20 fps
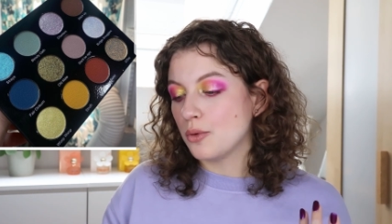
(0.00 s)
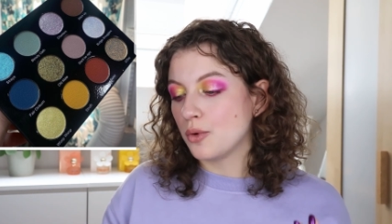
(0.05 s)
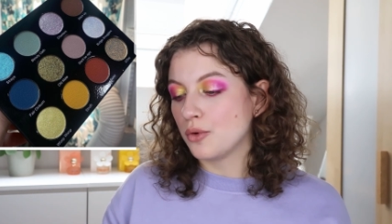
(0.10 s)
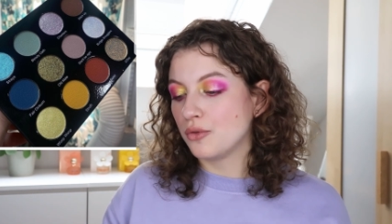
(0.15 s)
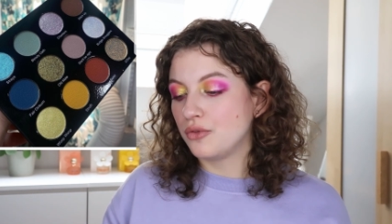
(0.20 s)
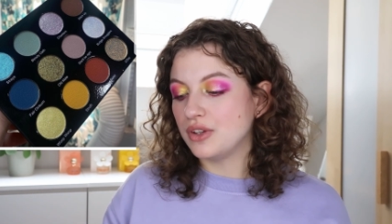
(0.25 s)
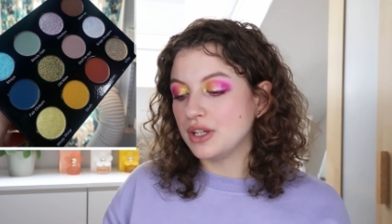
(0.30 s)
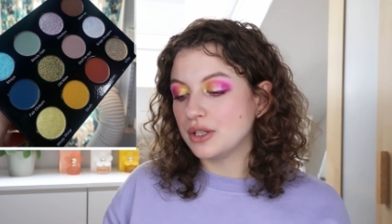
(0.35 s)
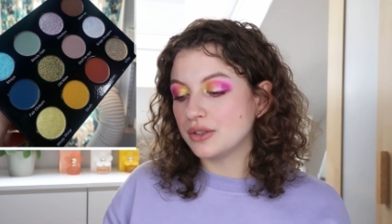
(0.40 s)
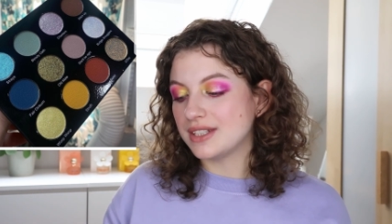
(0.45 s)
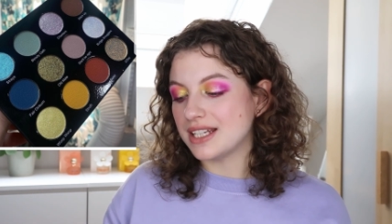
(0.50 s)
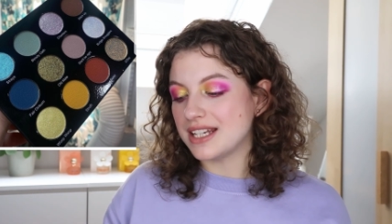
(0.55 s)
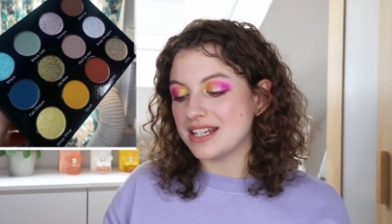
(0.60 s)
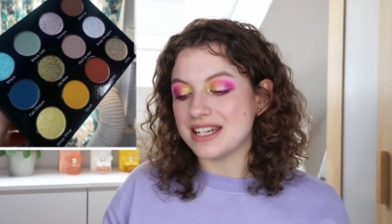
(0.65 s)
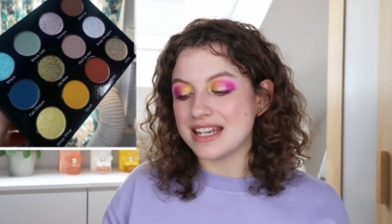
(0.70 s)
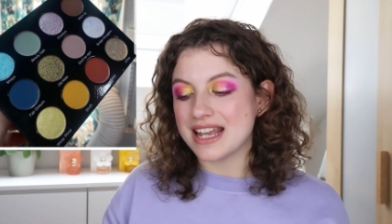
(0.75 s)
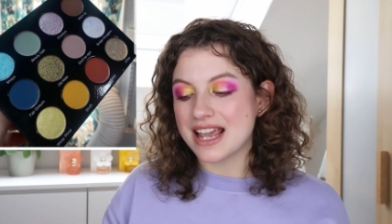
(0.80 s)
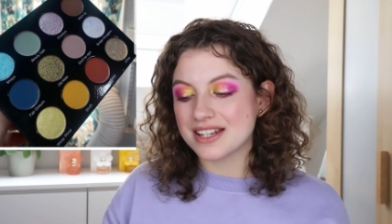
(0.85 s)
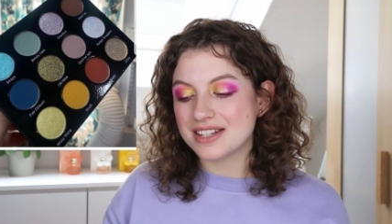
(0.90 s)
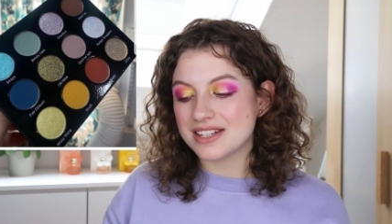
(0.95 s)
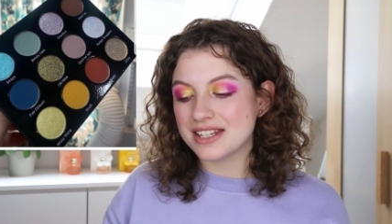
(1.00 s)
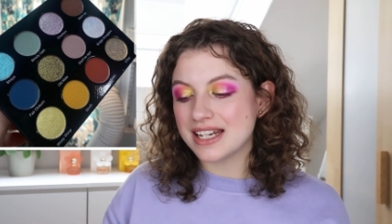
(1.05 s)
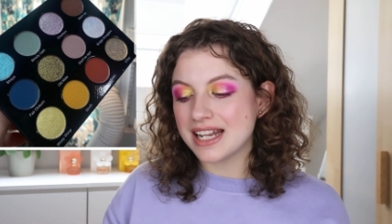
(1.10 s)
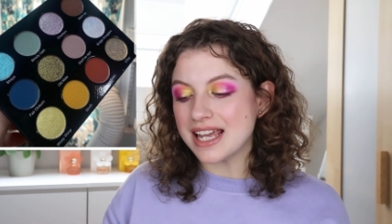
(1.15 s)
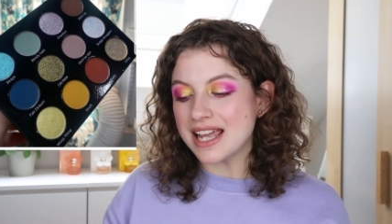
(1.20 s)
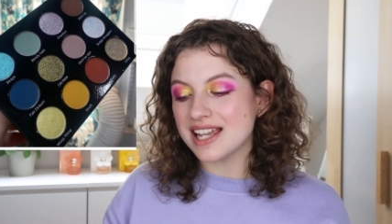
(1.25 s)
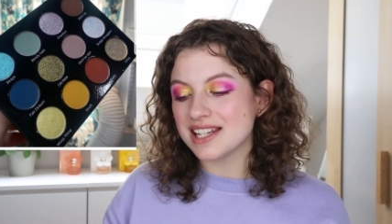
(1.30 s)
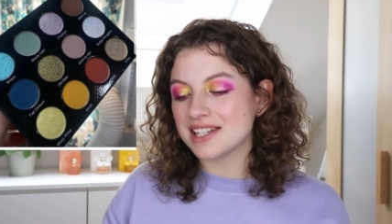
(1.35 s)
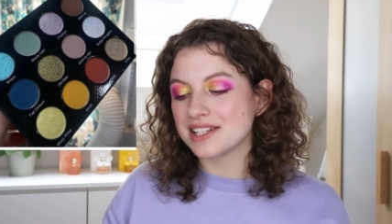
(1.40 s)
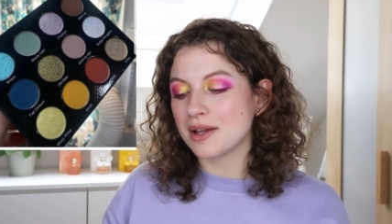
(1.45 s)
revealed this
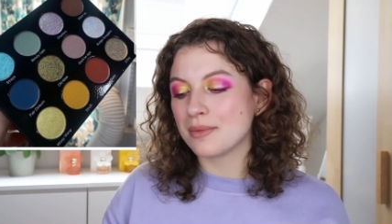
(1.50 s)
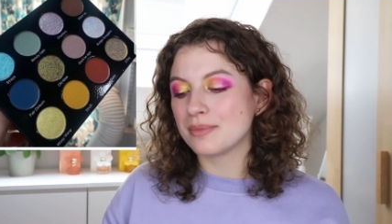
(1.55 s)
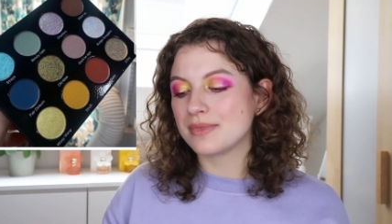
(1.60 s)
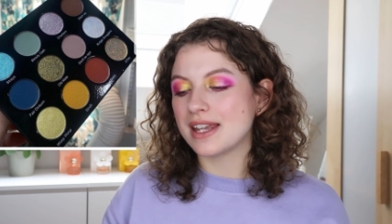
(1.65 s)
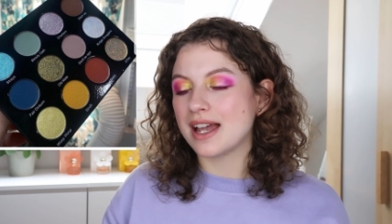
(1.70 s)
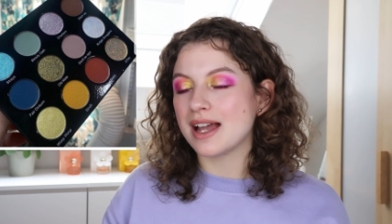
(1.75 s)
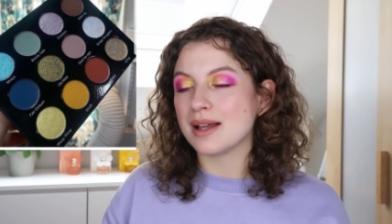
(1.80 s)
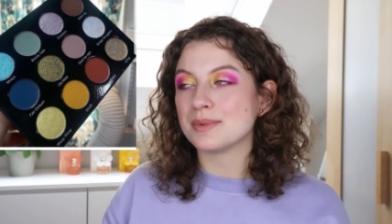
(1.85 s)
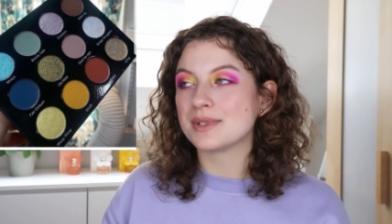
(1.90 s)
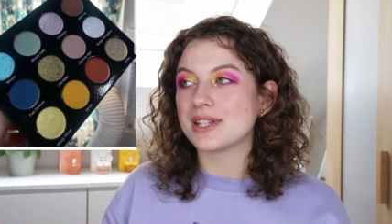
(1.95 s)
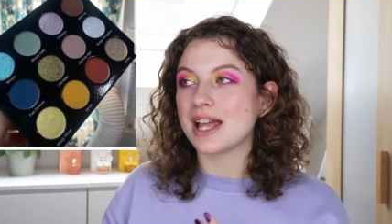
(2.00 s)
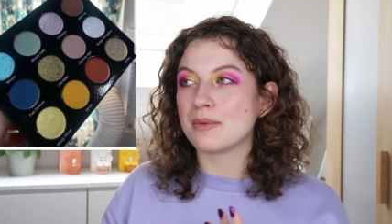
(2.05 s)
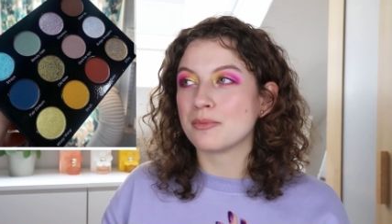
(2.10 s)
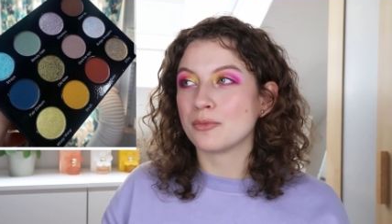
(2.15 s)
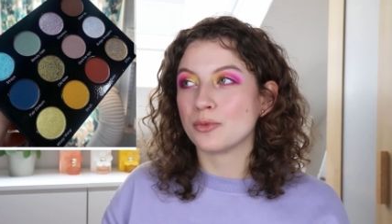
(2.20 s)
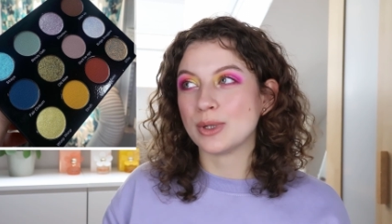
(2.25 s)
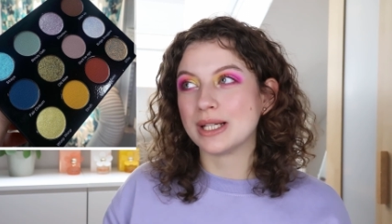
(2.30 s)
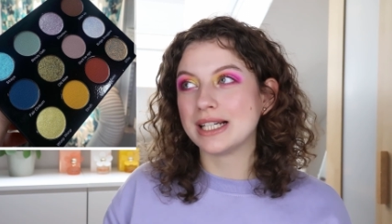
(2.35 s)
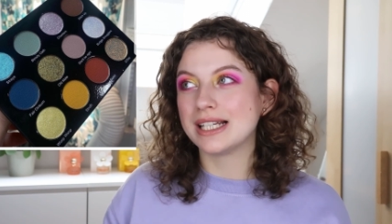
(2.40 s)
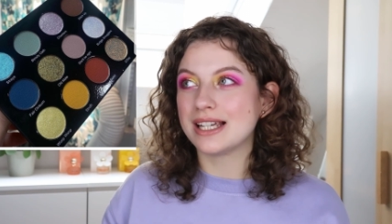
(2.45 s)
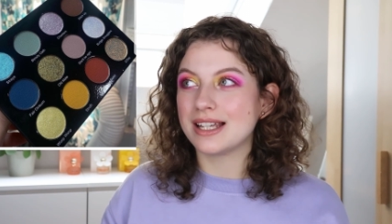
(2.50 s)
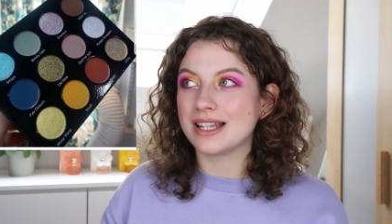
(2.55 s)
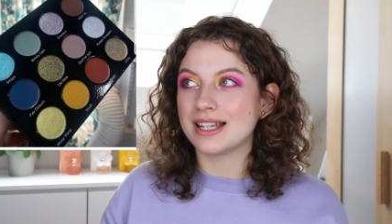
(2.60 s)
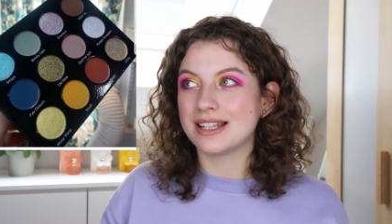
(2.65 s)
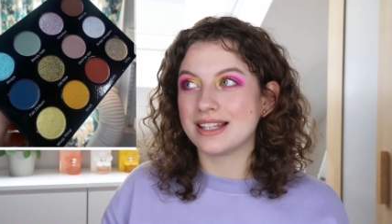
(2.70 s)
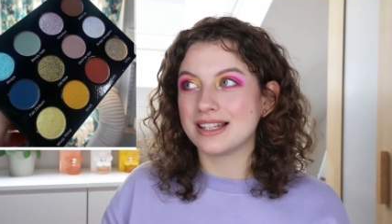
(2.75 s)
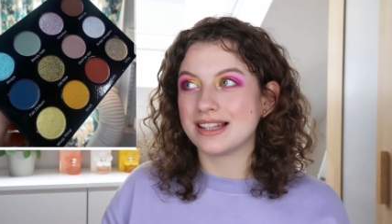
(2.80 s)
yesterday. Sometimes I'm really